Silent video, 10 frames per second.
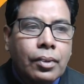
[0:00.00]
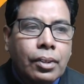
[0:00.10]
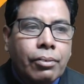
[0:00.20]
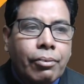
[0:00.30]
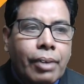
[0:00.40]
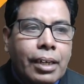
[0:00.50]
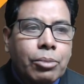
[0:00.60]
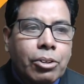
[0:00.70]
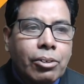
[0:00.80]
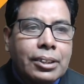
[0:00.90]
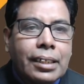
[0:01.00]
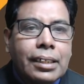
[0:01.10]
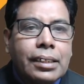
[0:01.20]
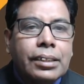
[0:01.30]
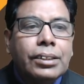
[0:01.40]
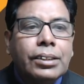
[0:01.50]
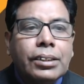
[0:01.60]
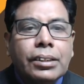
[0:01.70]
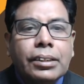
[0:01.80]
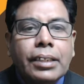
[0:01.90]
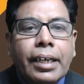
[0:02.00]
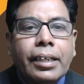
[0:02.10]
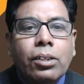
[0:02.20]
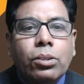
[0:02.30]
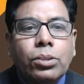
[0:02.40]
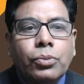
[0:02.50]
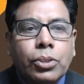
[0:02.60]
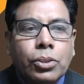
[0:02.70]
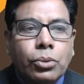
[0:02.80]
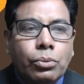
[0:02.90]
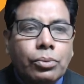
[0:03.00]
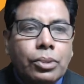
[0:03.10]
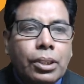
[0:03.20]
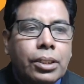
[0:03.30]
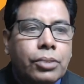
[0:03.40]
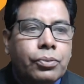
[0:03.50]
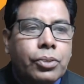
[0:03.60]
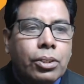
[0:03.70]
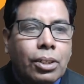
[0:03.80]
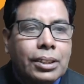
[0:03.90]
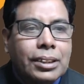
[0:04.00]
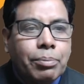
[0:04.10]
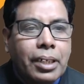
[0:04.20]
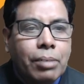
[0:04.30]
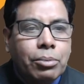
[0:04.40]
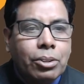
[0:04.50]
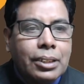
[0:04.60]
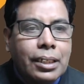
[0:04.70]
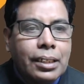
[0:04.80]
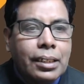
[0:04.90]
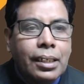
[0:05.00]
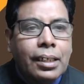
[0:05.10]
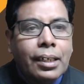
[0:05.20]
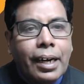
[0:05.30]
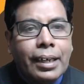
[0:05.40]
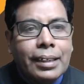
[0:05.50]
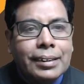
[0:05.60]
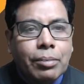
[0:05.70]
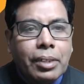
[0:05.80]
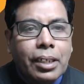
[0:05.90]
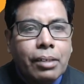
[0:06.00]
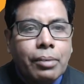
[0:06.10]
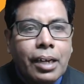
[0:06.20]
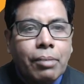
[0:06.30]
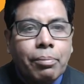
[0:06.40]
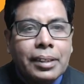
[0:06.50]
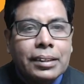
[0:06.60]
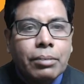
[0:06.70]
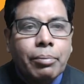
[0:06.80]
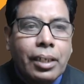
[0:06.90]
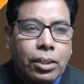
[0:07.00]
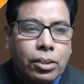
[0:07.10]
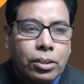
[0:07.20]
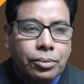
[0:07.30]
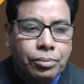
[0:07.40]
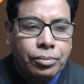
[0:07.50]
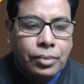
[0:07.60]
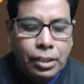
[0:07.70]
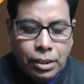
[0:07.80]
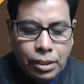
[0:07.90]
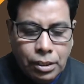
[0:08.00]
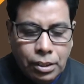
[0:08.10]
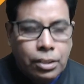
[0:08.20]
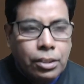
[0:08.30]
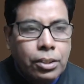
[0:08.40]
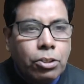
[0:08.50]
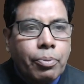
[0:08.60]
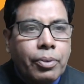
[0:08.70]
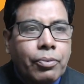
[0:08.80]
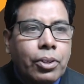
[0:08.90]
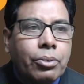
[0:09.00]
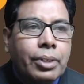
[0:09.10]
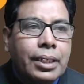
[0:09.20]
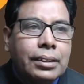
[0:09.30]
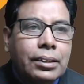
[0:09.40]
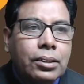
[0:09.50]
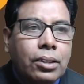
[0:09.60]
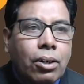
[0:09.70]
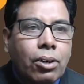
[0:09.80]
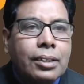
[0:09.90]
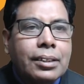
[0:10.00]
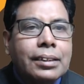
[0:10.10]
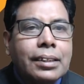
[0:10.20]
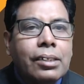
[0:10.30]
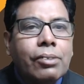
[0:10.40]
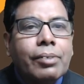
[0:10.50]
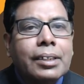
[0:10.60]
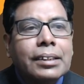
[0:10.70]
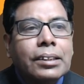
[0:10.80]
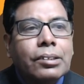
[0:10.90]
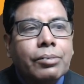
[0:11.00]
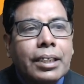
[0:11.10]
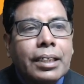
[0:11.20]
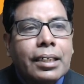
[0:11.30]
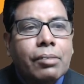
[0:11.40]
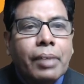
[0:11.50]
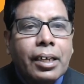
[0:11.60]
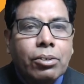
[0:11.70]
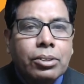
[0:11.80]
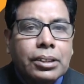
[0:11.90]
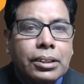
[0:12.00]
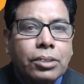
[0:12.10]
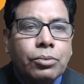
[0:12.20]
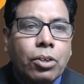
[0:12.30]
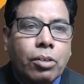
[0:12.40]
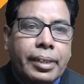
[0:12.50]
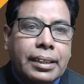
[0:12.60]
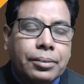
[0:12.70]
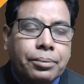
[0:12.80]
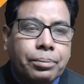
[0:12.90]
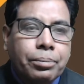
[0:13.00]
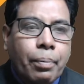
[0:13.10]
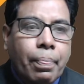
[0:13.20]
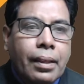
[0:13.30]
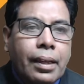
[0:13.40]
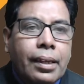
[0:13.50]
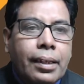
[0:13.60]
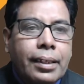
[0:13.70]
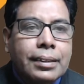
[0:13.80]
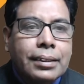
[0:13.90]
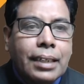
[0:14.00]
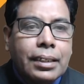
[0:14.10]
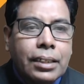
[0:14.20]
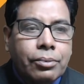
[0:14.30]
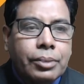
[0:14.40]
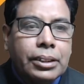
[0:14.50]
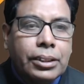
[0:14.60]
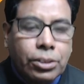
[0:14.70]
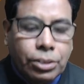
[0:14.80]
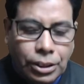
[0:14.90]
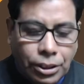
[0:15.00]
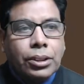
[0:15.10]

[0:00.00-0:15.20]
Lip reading: Welcome to our channel, Engineering and Technology for You. If you are not subscribed to our channel, kindly subscribe and press the bell icon. The topic for today is horizontal versus vertical microinstruction format. Let us start with the introduction.